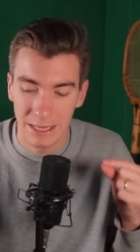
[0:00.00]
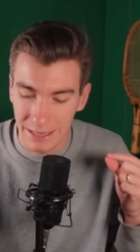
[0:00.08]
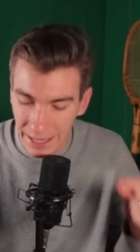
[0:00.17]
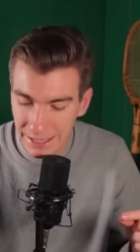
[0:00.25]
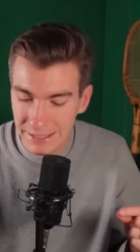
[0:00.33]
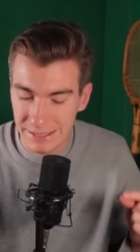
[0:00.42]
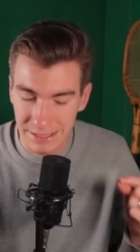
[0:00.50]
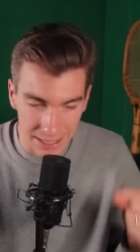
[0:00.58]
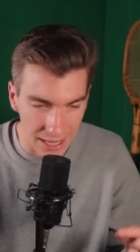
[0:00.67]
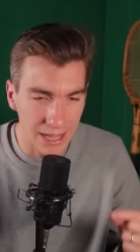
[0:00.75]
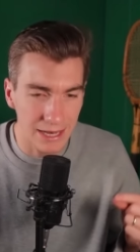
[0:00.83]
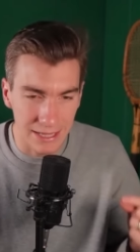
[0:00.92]
Let's
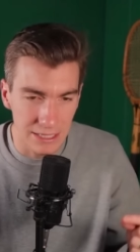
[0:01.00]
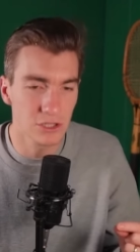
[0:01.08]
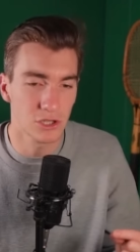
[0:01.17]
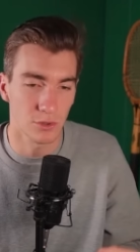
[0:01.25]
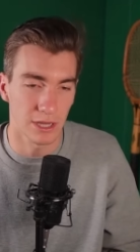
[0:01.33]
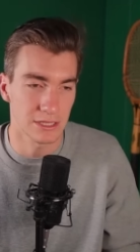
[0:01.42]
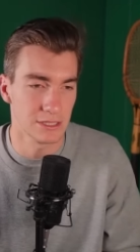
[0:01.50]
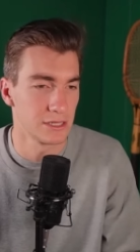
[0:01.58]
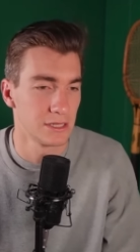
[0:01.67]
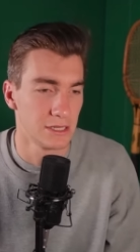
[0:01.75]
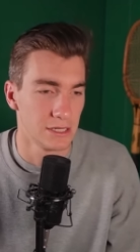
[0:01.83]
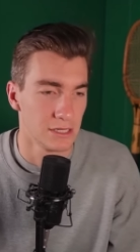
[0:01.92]
get into it.
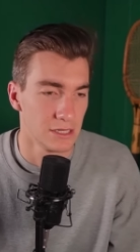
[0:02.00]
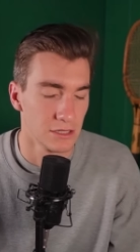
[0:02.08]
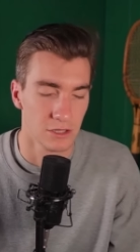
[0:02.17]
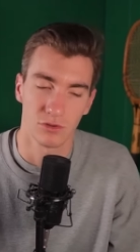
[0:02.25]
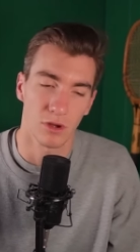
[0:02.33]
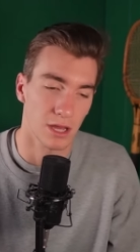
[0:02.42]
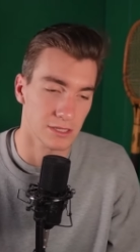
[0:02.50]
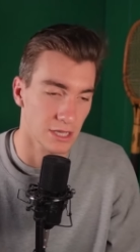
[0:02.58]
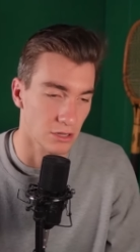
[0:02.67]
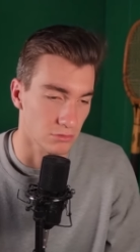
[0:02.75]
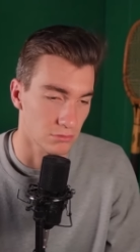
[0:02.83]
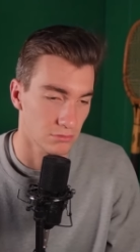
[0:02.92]
The draw is
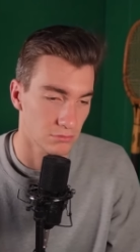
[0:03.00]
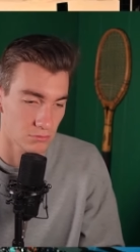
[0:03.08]
out.